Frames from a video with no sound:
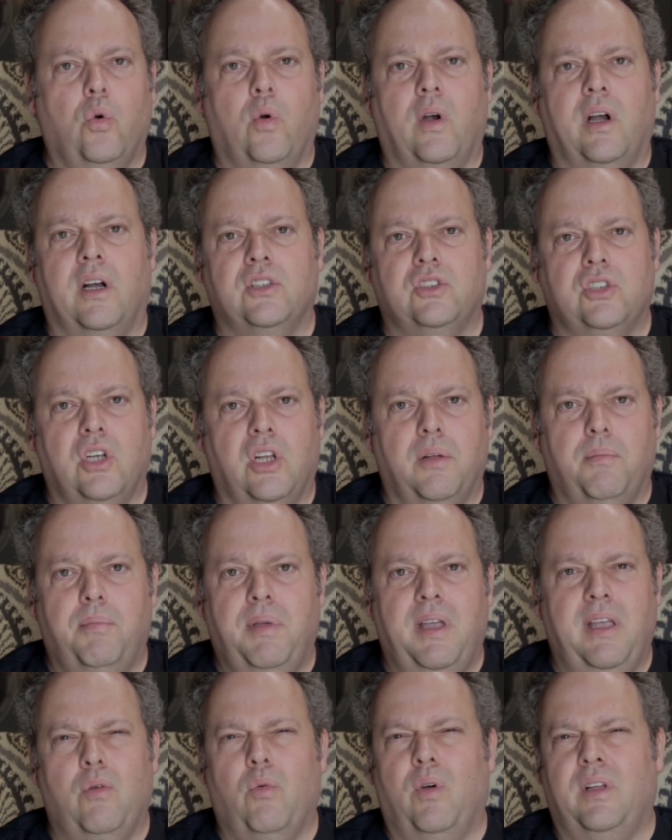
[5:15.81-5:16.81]
where it's going to
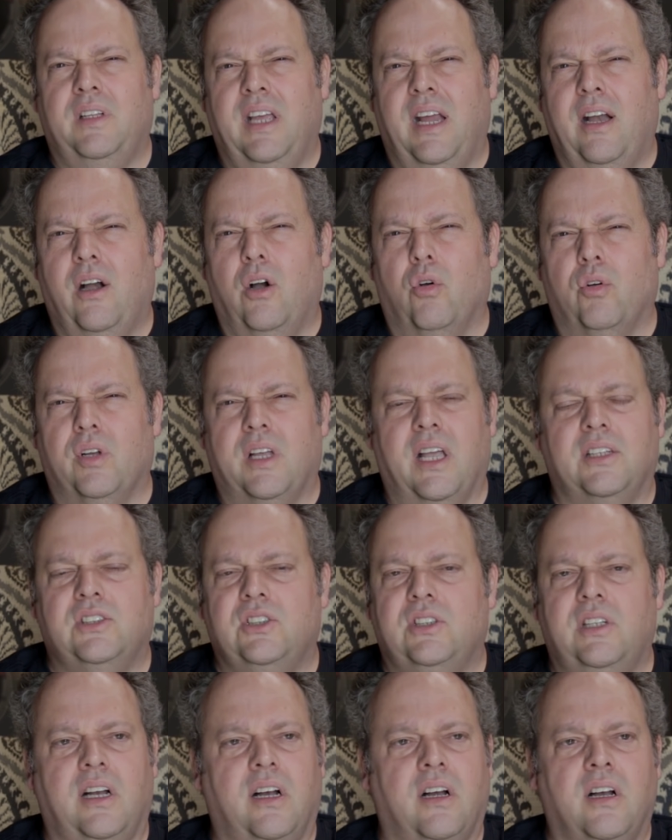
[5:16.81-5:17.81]
be when the arrow
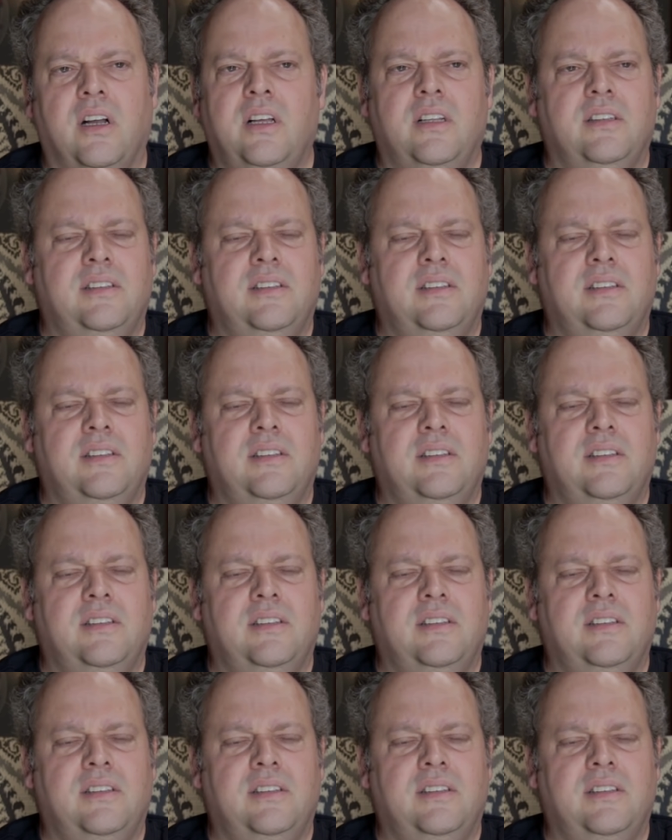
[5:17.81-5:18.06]
gets there.